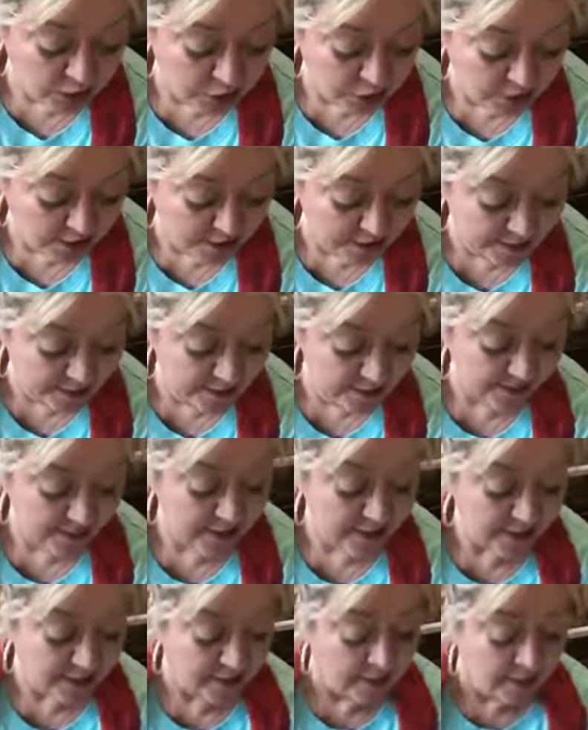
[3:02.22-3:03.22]
cheese,
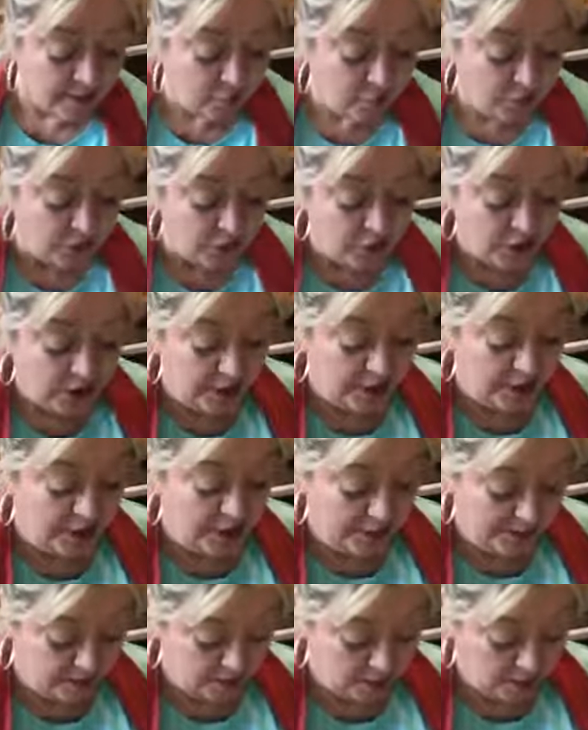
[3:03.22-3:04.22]
which
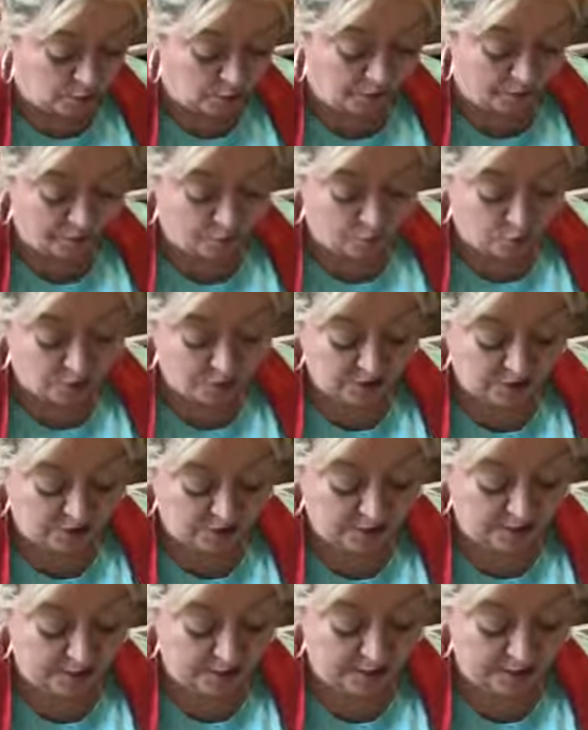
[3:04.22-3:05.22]
is 3/4 of
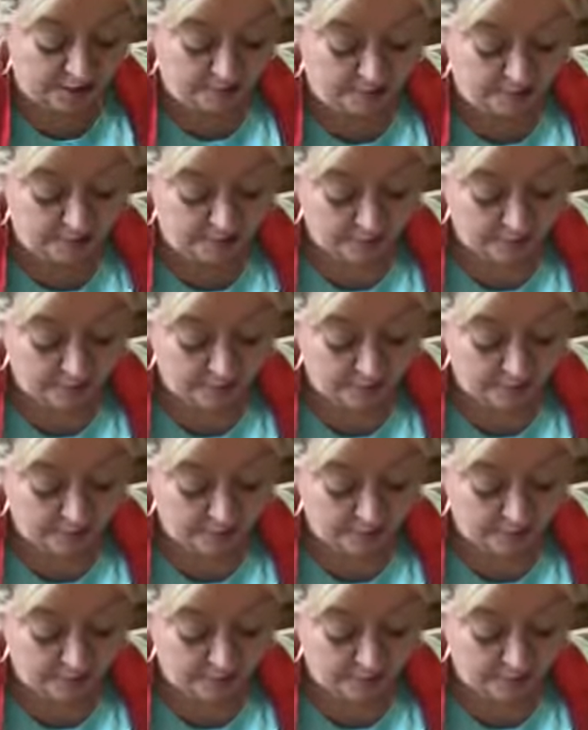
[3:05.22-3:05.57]
a cup.